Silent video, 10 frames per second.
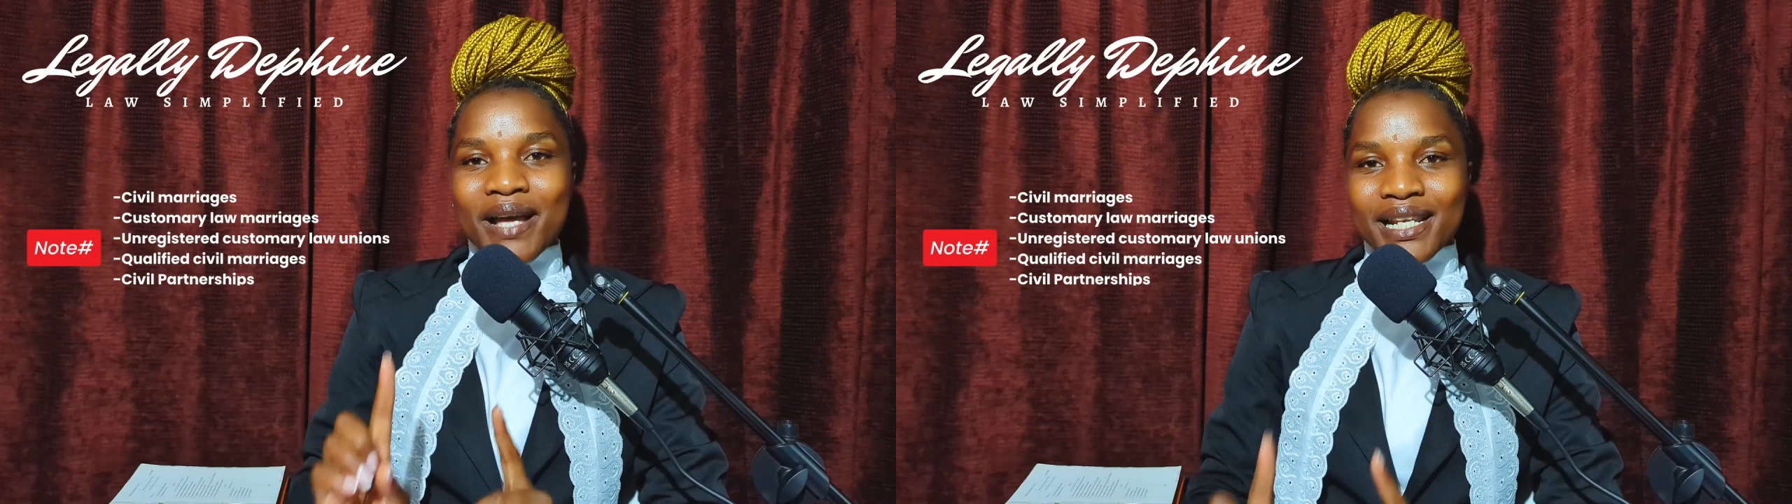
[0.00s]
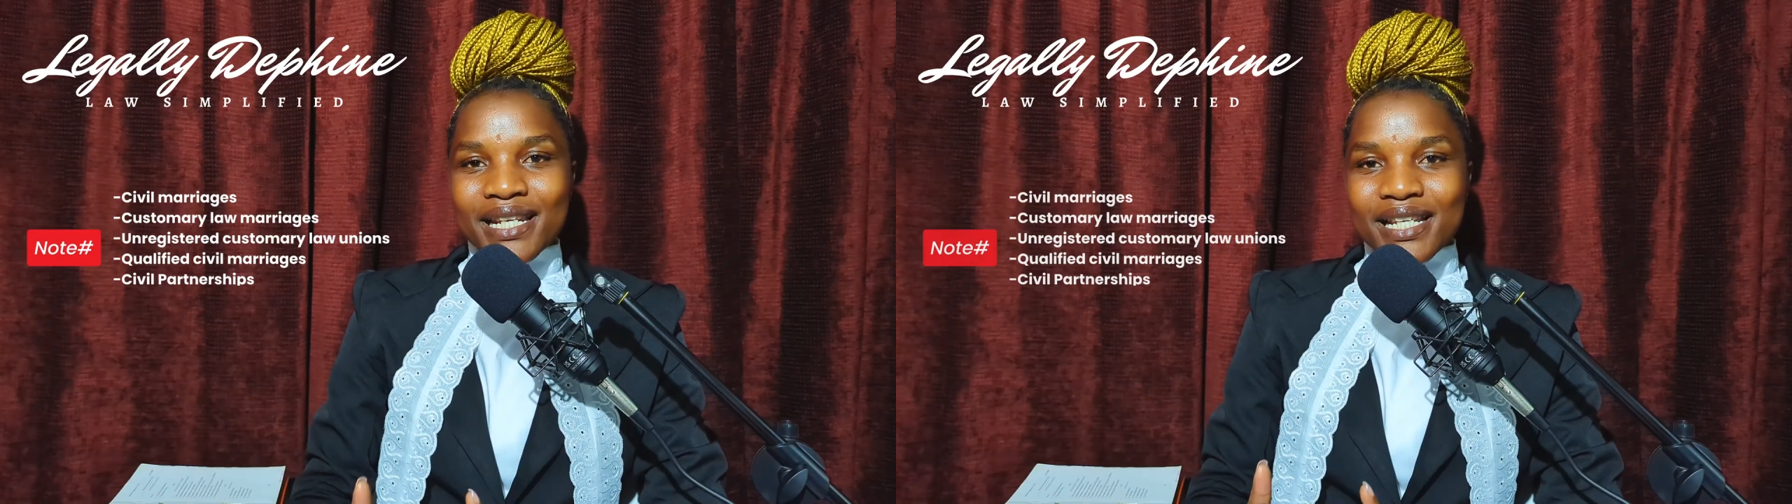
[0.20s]

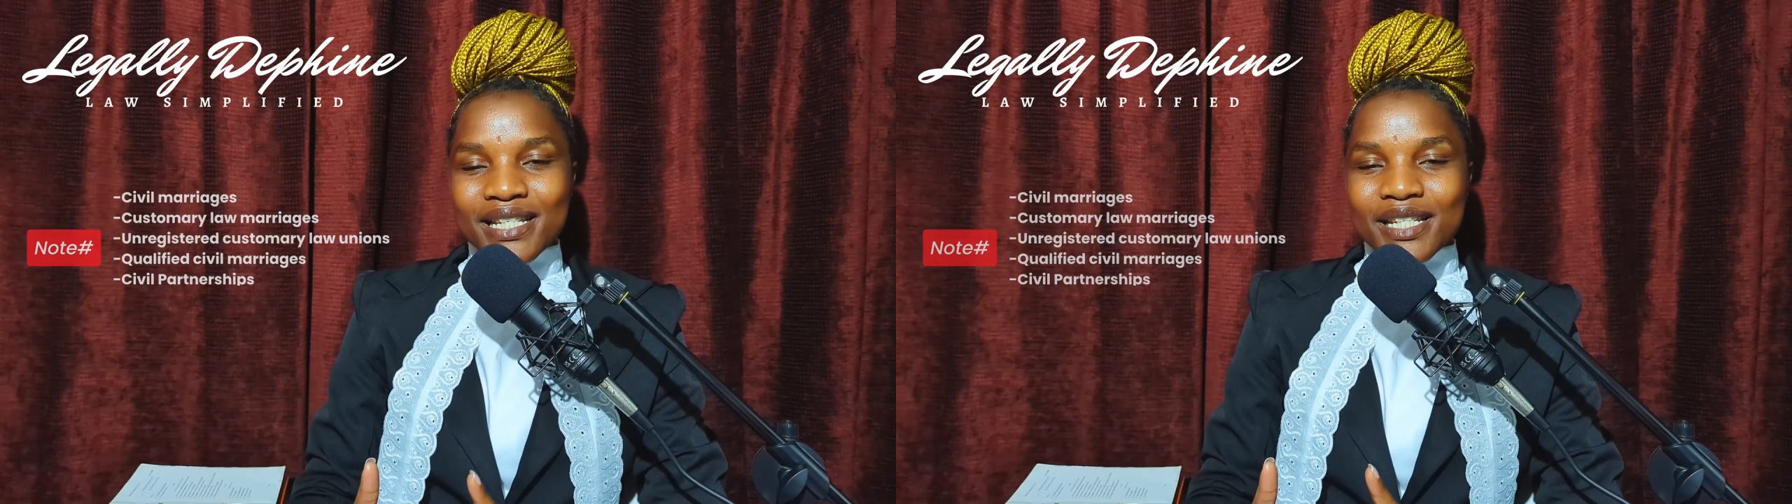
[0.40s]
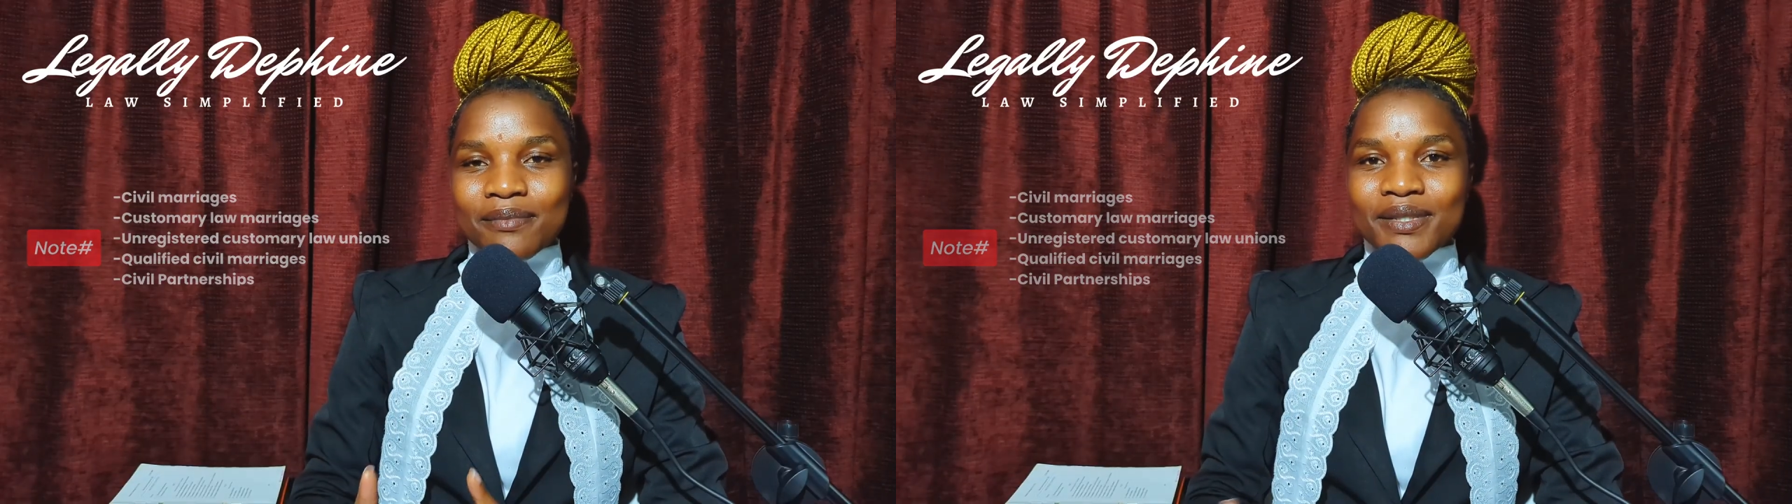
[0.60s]

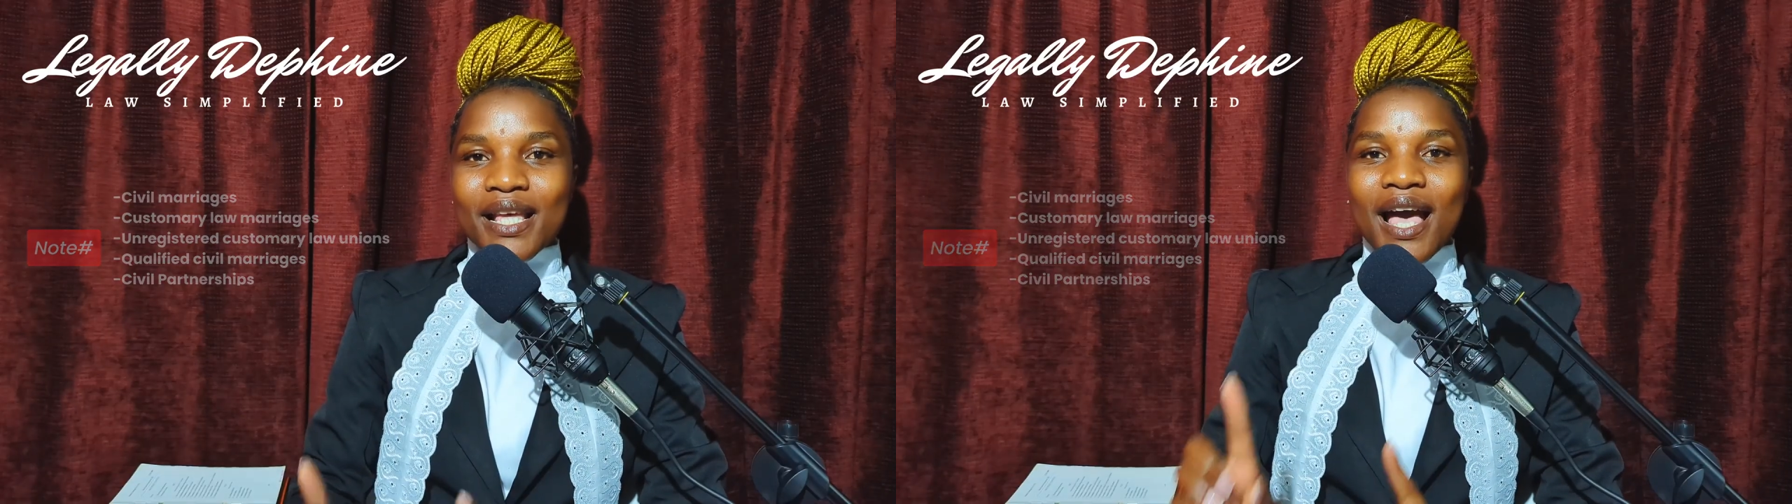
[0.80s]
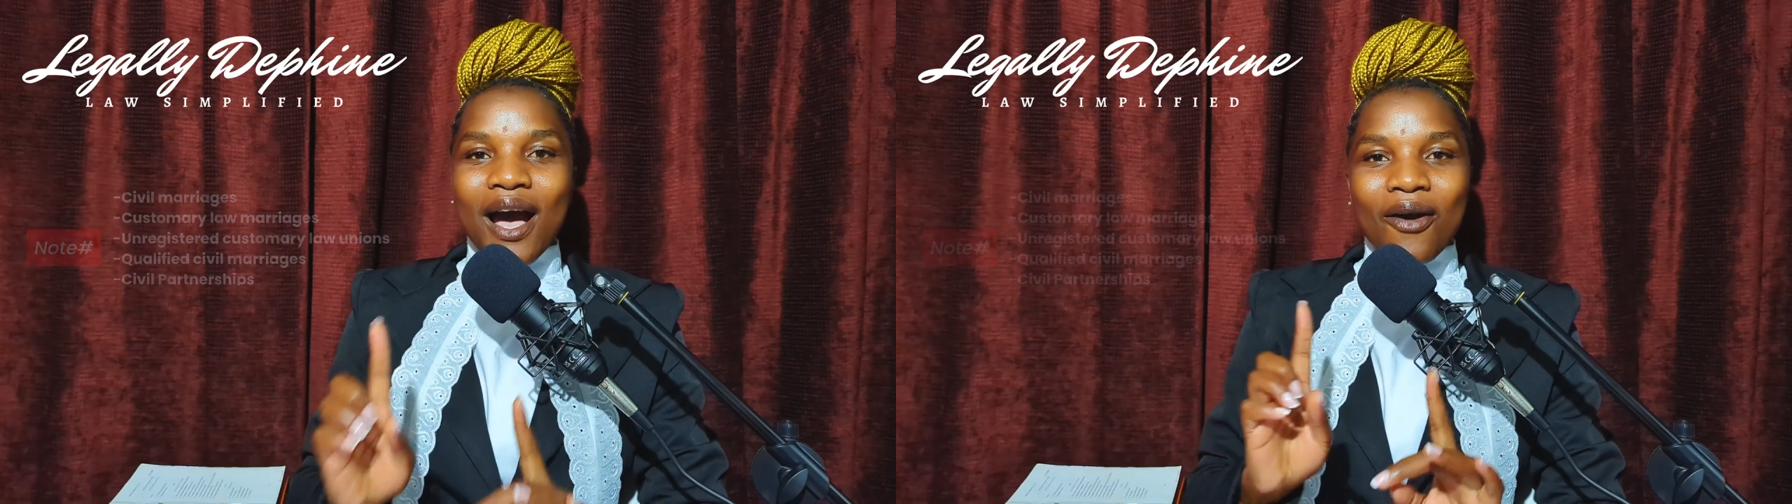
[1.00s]

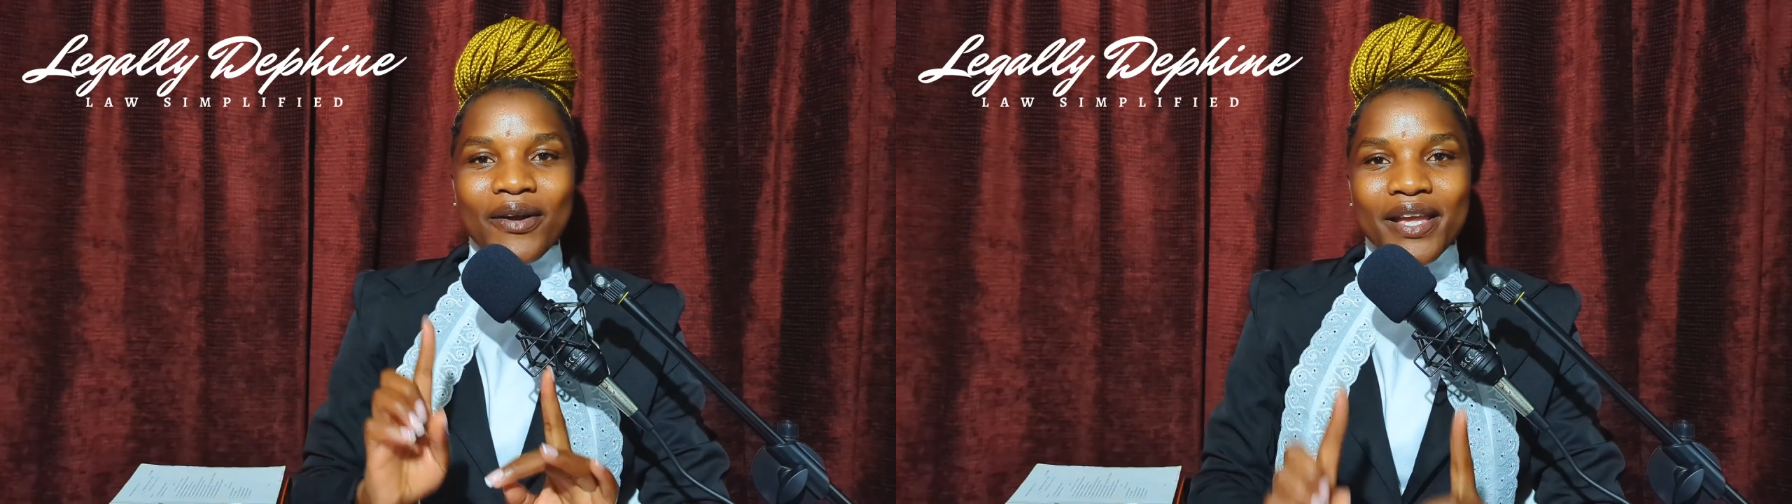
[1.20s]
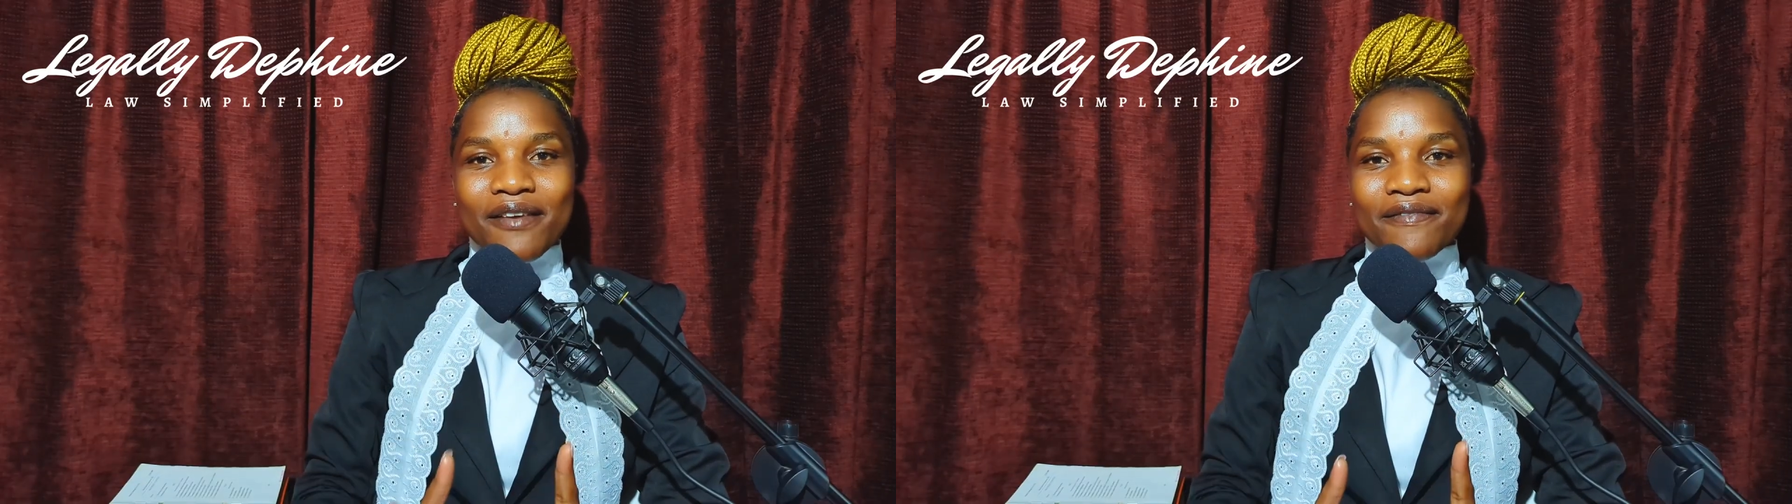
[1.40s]
partnerships.
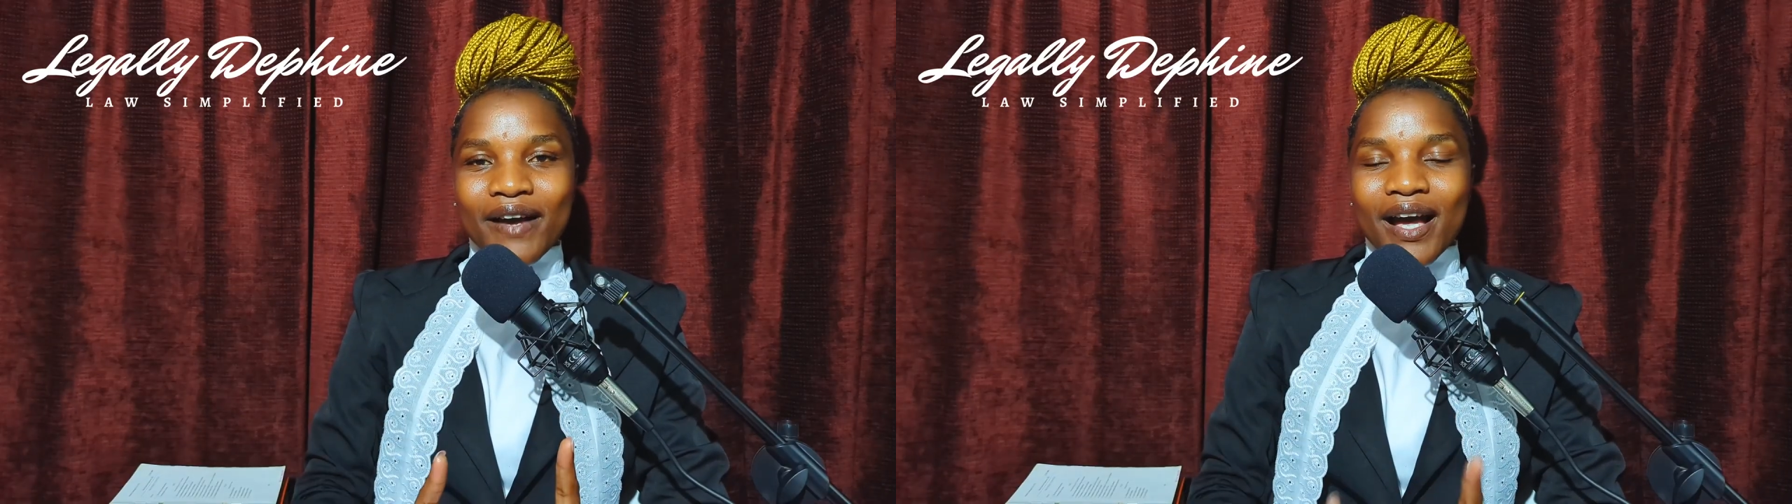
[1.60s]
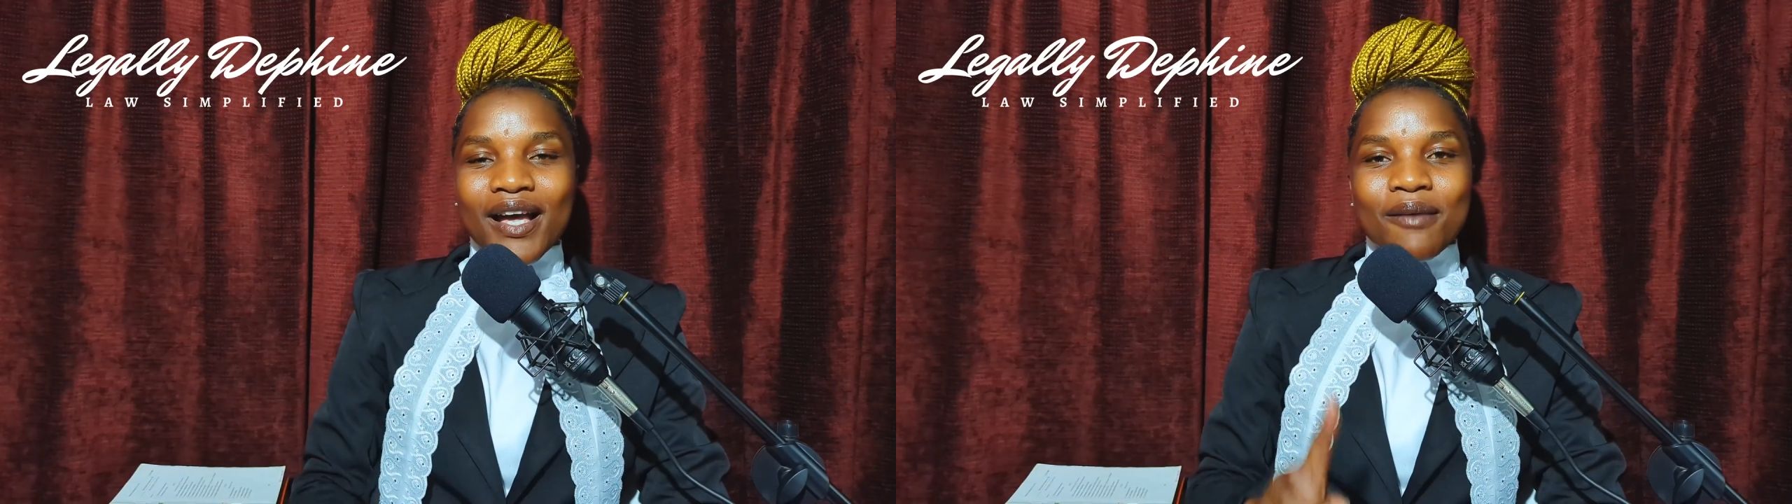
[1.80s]
However,